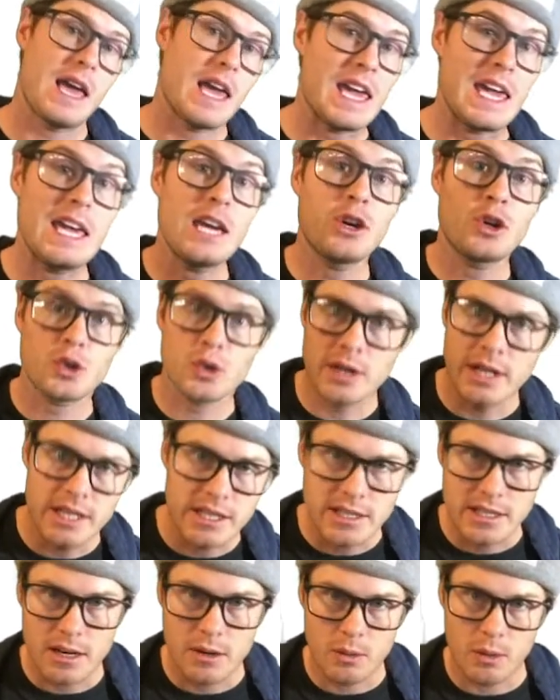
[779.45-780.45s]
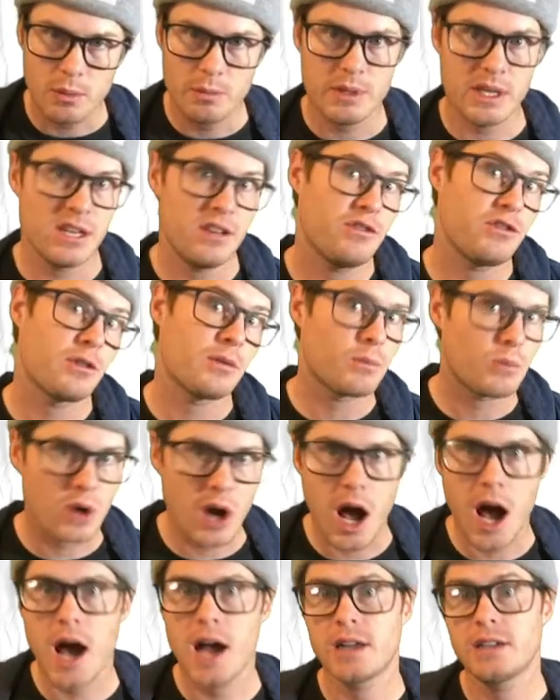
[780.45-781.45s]
increase there will be from
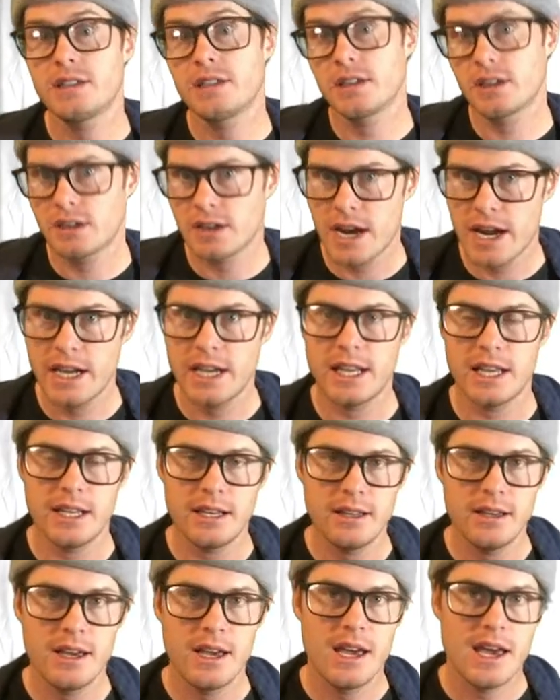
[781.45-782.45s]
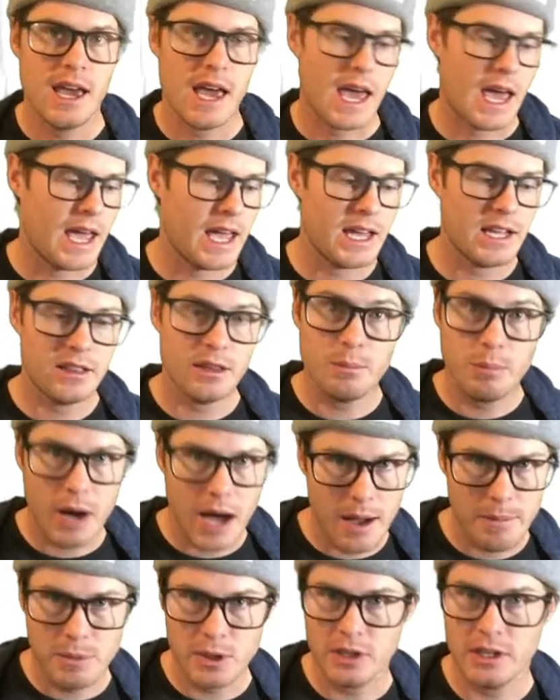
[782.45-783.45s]
raw to graded, and the
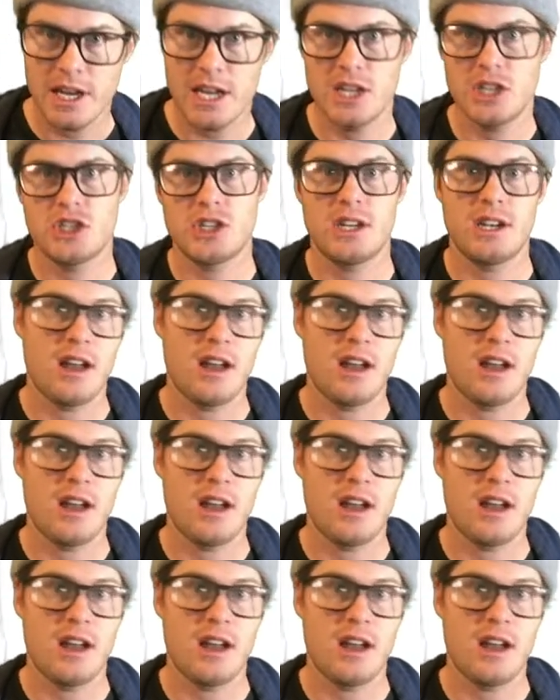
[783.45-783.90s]
population